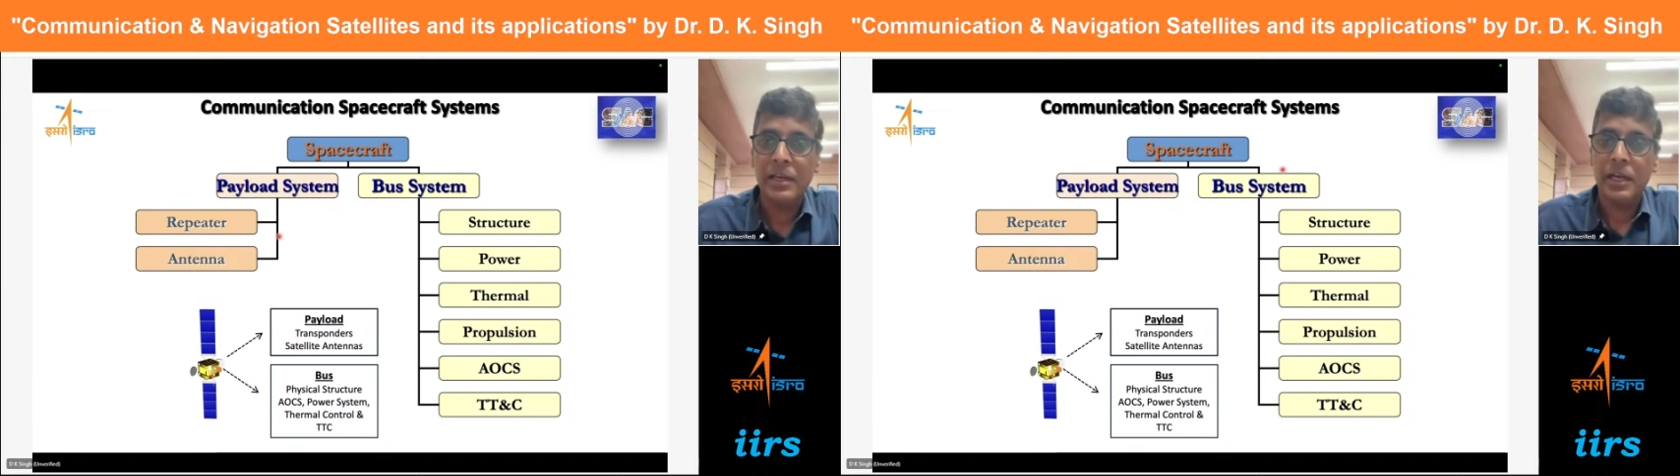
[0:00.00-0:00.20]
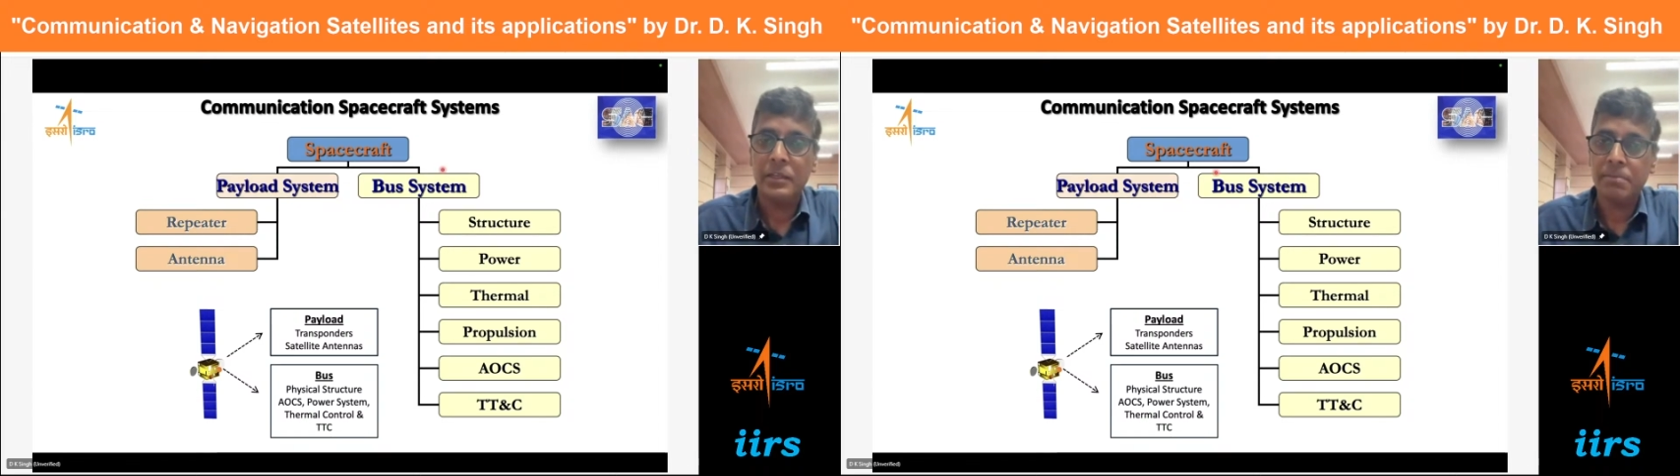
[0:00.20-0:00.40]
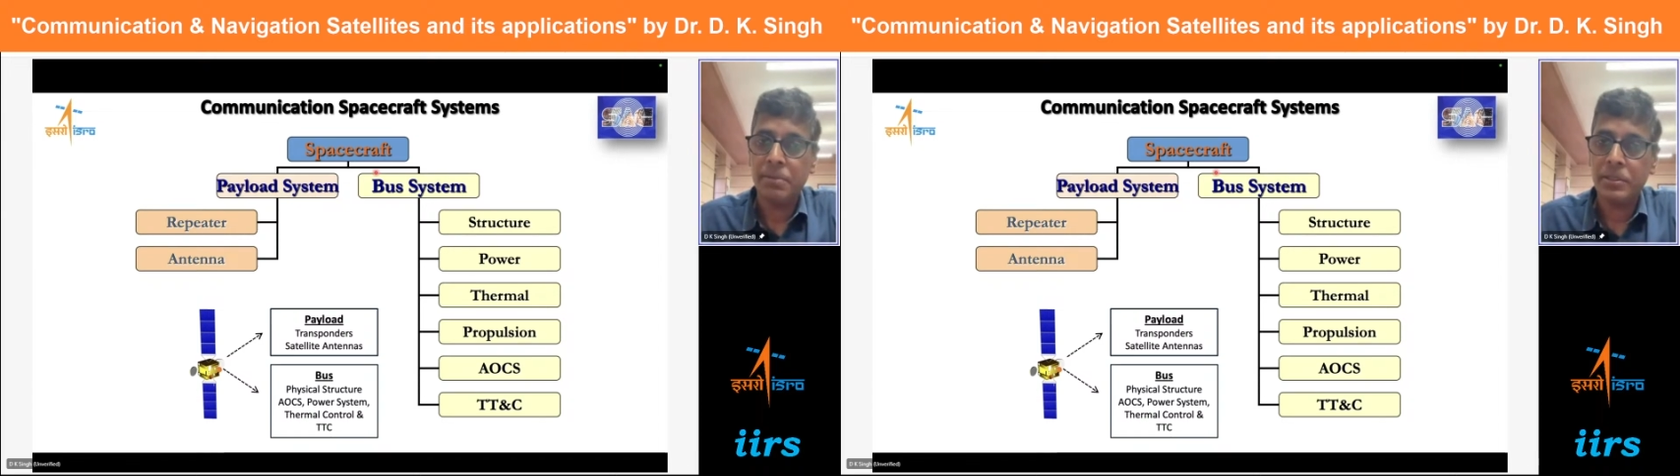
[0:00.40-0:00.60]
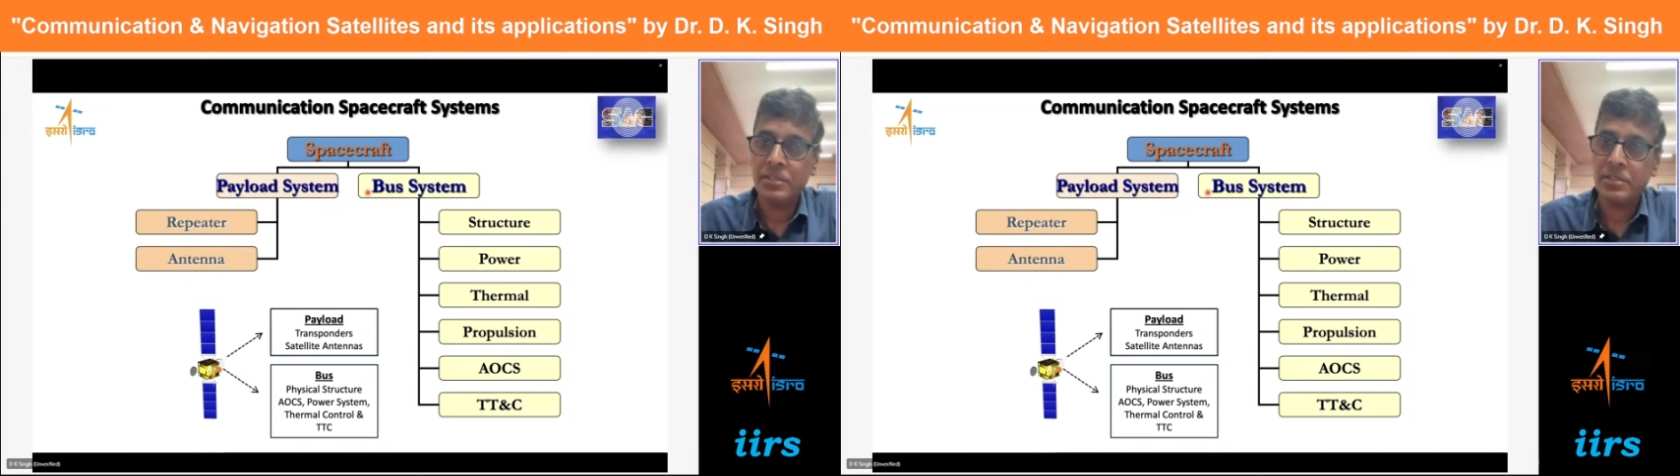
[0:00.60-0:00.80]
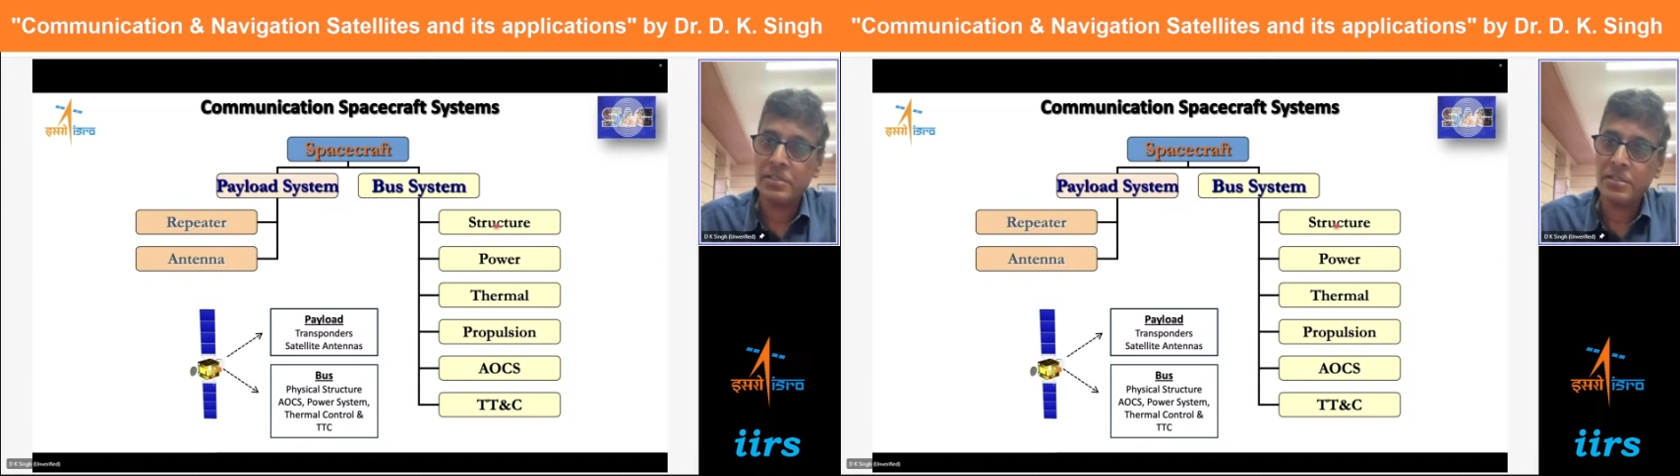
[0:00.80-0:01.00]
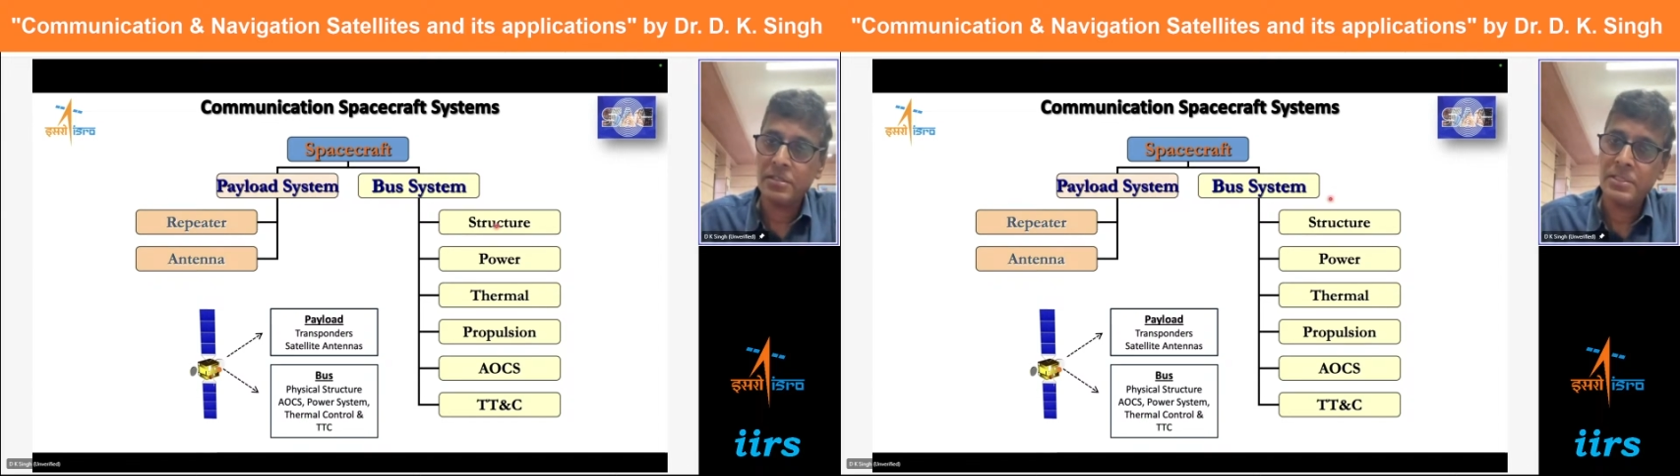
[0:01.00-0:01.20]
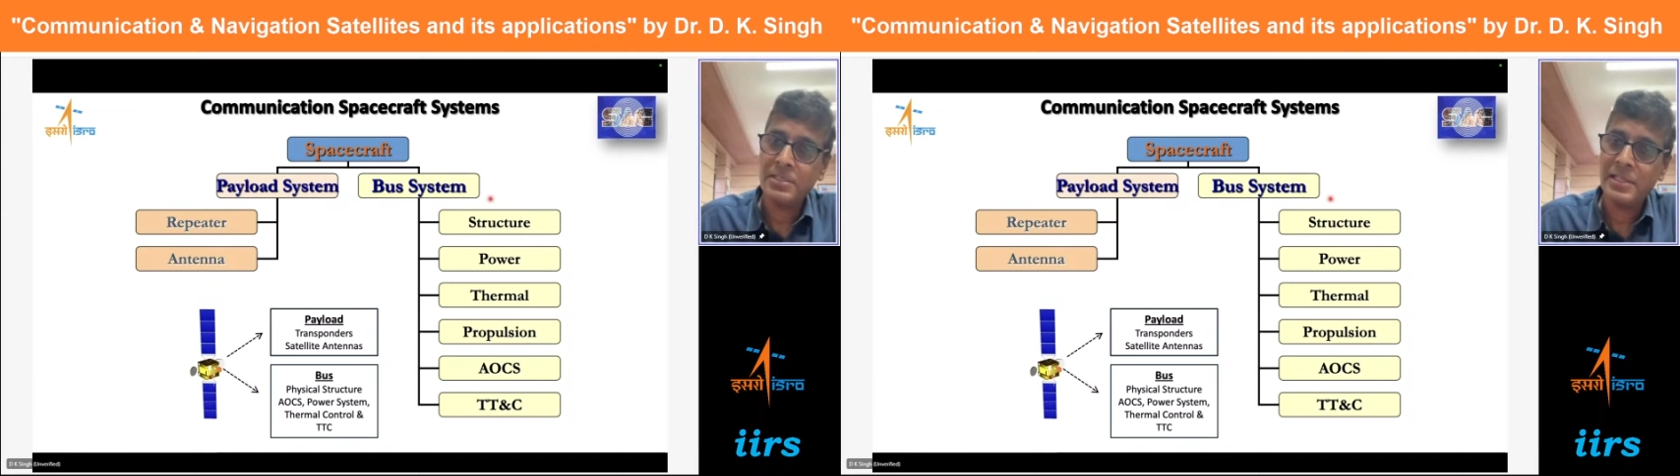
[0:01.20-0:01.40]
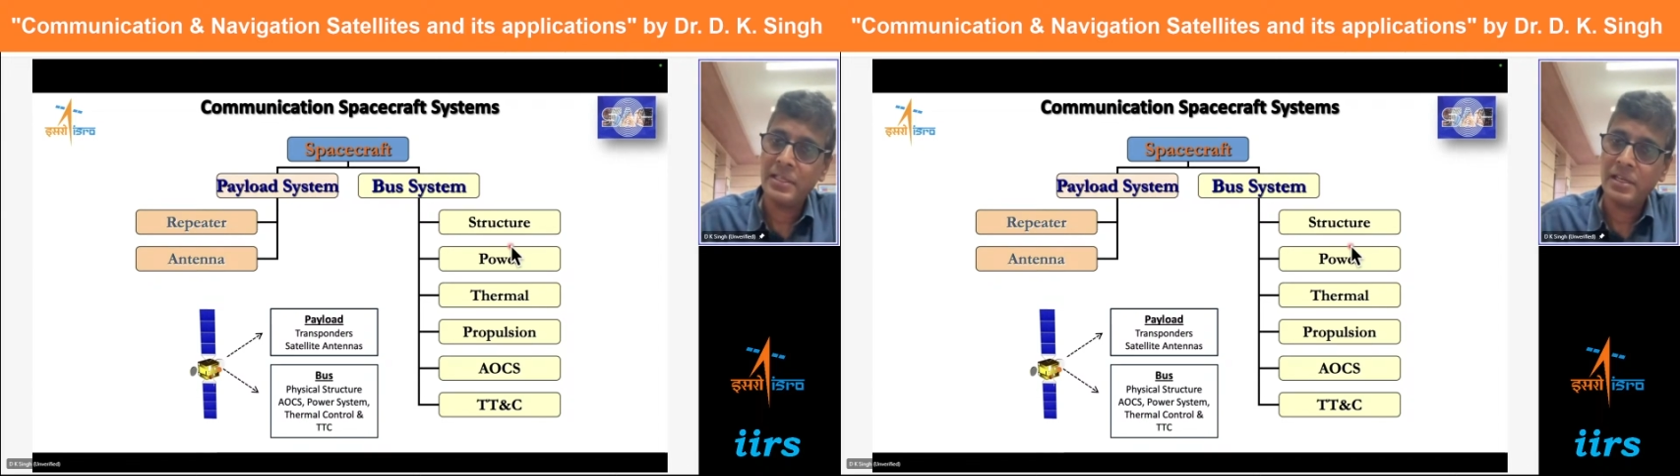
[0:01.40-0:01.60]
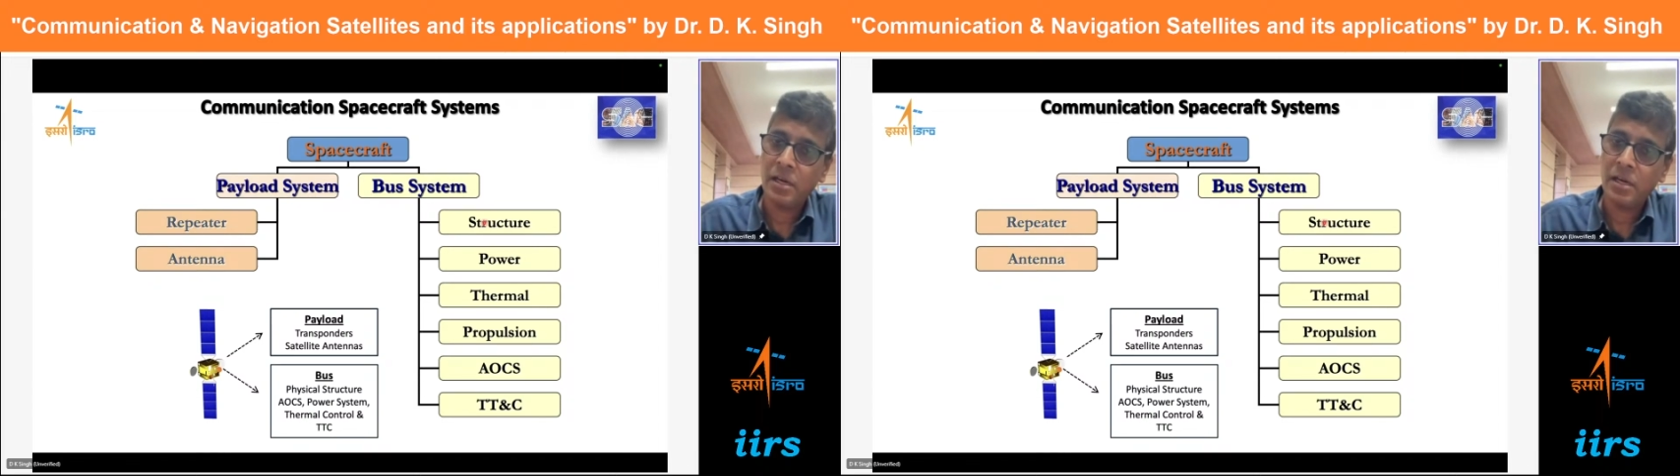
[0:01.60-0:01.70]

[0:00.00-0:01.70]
and the bus system is like